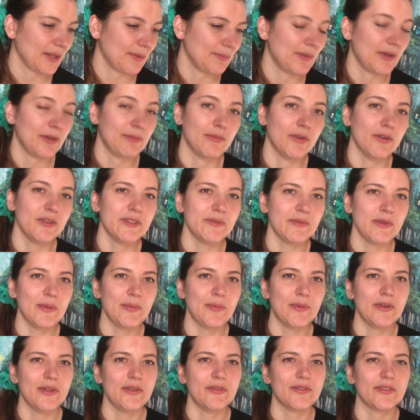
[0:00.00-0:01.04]
But most
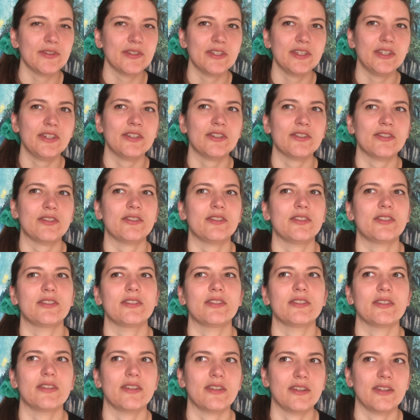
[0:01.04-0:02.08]
people for
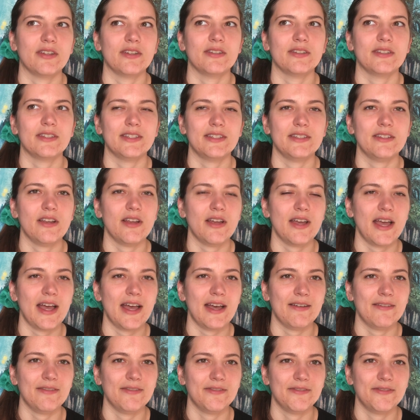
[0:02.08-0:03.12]
seizures
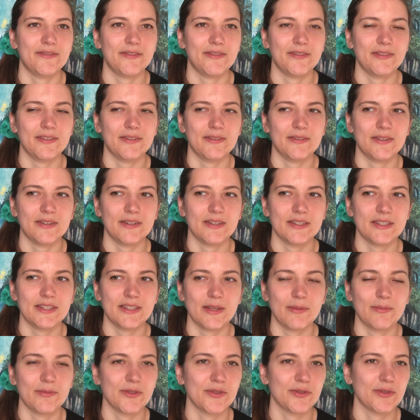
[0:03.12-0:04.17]
have
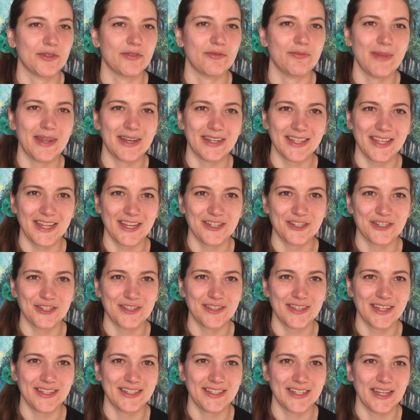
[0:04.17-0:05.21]
some sort of
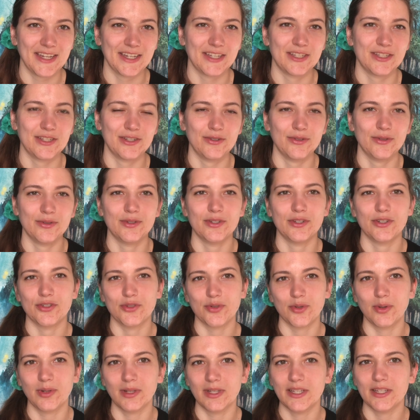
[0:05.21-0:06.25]
medication they take to
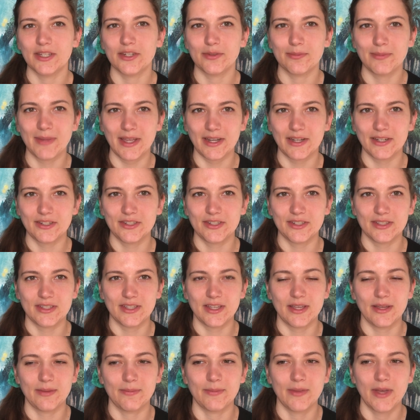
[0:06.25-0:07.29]
control it or manage
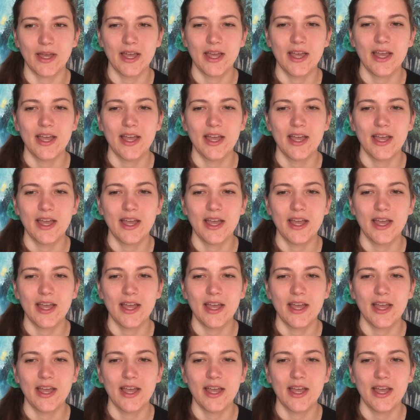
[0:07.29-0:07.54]
them.